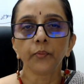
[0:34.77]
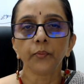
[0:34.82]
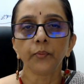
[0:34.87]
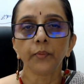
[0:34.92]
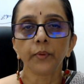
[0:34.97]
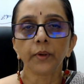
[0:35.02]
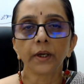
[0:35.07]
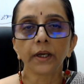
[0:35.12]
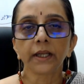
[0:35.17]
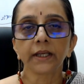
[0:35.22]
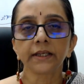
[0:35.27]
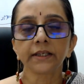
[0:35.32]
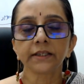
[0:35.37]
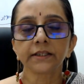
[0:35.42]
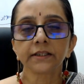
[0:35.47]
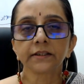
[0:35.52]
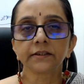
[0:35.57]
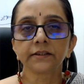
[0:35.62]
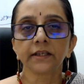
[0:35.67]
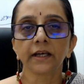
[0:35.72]
And
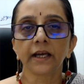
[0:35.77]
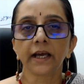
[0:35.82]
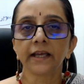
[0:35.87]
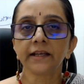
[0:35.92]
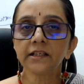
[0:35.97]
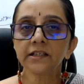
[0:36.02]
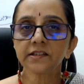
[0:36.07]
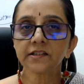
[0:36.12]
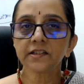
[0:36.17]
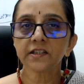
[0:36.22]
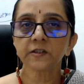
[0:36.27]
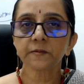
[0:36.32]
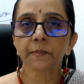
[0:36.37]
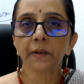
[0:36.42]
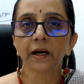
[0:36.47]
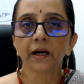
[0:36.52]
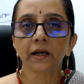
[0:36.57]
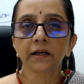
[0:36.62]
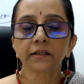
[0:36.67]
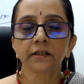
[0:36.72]
the analysis
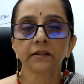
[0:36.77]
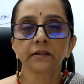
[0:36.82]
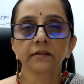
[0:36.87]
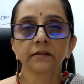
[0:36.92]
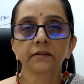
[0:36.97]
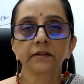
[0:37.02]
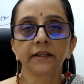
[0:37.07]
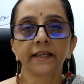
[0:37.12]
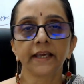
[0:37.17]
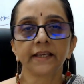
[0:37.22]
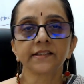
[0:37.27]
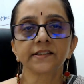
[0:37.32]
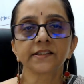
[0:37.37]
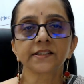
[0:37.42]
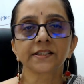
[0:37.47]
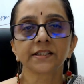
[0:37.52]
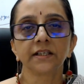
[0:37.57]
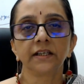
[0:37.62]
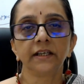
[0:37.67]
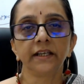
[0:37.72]
part gets
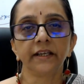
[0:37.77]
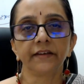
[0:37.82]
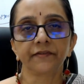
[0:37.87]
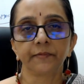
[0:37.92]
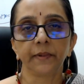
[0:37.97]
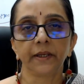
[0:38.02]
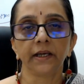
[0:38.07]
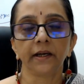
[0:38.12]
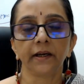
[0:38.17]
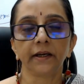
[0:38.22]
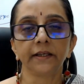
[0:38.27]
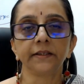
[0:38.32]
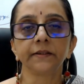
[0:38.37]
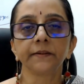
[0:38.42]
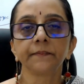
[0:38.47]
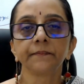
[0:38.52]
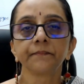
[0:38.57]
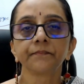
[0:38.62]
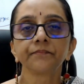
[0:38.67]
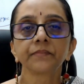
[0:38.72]
left behind.
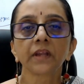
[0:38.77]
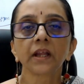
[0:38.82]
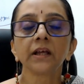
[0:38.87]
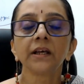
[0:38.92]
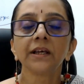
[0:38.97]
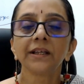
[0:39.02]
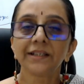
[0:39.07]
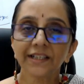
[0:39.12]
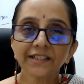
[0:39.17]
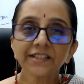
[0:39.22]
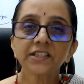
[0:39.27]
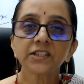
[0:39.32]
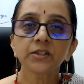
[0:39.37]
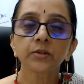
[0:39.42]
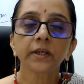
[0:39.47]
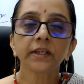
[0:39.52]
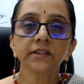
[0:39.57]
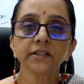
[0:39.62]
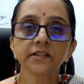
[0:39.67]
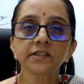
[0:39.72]
Let us look at
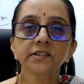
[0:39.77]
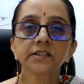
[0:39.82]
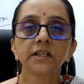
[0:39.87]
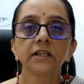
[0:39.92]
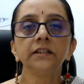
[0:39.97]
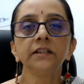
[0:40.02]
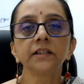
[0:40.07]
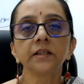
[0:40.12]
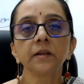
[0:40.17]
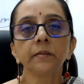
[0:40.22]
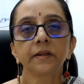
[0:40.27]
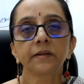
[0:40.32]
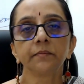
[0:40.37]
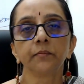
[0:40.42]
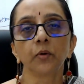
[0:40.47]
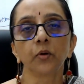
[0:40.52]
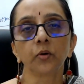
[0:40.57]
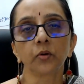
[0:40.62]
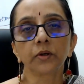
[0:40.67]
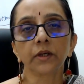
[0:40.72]
this a little bit
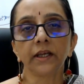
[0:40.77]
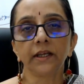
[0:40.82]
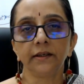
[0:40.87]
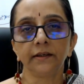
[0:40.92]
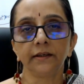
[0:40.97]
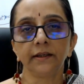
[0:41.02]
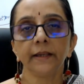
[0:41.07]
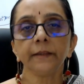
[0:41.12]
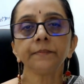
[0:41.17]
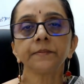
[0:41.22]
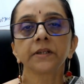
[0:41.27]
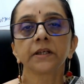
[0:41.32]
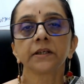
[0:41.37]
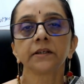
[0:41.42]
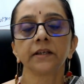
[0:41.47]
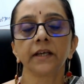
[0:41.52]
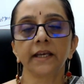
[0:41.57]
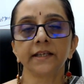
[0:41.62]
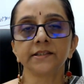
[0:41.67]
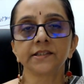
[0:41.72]
more in depth
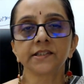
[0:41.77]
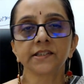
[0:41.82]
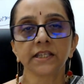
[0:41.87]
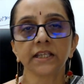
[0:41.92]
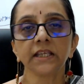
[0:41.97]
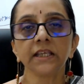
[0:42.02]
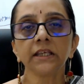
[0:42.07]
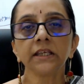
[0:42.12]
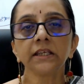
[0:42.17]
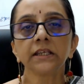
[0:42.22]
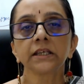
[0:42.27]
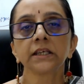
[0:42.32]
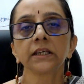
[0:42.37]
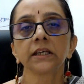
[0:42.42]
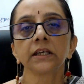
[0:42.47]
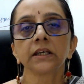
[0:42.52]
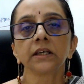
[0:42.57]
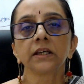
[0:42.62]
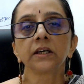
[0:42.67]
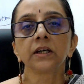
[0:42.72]
and see
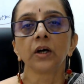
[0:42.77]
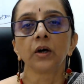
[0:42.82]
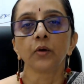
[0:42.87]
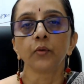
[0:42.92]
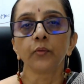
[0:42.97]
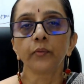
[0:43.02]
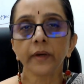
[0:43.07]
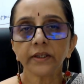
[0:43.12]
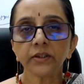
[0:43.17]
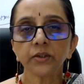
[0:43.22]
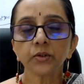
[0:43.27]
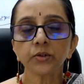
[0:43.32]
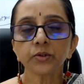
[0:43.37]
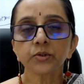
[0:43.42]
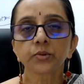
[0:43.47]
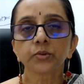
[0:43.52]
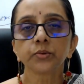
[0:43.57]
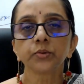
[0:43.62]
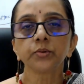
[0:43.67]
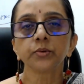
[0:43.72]
when you
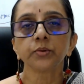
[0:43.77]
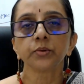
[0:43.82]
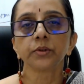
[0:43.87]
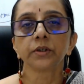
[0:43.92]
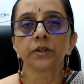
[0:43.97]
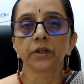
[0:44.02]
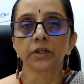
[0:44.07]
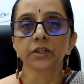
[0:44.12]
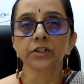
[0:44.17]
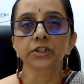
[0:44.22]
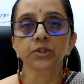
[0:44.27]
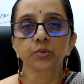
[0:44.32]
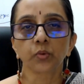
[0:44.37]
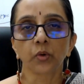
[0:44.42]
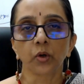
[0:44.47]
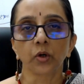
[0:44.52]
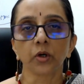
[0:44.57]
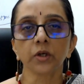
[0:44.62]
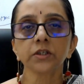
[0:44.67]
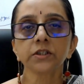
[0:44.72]
do a
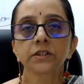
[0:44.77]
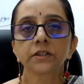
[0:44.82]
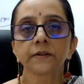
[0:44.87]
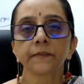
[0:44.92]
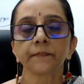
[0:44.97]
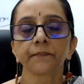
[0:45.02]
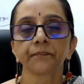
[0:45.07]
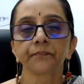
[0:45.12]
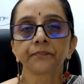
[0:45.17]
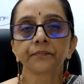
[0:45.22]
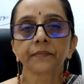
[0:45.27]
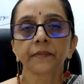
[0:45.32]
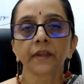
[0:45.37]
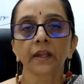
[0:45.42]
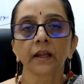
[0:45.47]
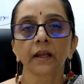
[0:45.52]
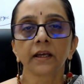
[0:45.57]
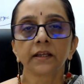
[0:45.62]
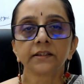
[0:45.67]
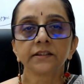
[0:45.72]
SWOT,
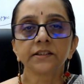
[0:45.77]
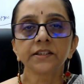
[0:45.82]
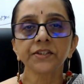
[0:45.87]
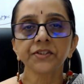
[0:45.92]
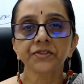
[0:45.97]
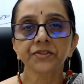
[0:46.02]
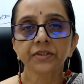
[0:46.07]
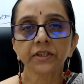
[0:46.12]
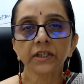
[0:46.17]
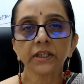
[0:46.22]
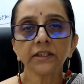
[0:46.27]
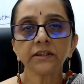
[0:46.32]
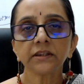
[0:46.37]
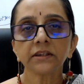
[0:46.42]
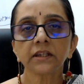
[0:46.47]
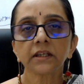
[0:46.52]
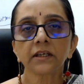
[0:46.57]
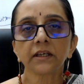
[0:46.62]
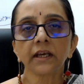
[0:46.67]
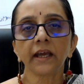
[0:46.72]
the strength
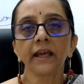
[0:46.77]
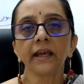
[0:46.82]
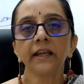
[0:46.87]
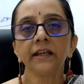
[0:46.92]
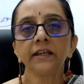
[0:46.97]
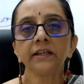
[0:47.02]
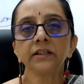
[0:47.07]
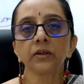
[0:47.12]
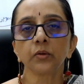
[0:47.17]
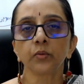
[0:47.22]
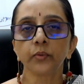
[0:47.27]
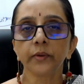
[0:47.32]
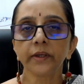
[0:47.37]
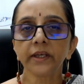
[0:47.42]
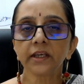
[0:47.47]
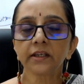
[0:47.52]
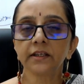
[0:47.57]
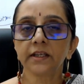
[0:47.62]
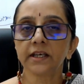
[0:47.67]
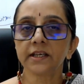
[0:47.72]
and
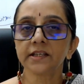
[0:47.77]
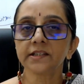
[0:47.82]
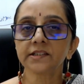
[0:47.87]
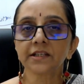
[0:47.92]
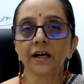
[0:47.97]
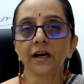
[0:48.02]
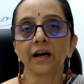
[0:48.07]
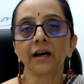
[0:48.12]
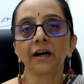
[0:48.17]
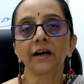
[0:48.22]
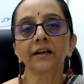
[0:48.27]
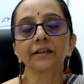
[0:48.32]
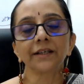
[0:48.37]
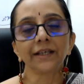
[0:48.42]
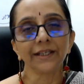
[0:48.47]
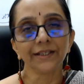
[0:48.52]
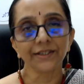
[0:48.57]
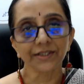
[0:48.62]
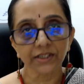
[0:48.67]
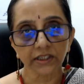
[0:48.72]
weakness are
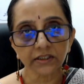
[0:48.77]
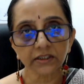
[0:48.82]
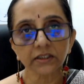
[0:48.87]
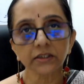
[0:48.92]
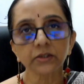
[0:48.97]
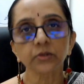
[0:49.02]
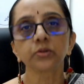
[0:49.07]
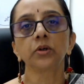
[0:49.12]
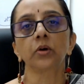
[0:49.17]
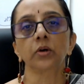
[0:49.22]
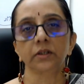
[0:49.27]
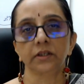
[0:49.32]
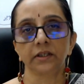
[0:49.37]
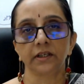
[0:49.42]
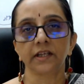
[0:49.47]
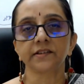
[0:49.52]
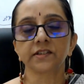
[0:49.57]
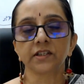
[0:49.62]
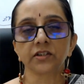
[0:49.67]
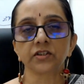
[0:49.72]
internal to the
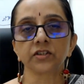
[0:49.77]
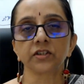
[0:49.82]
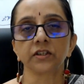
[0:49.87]
organization.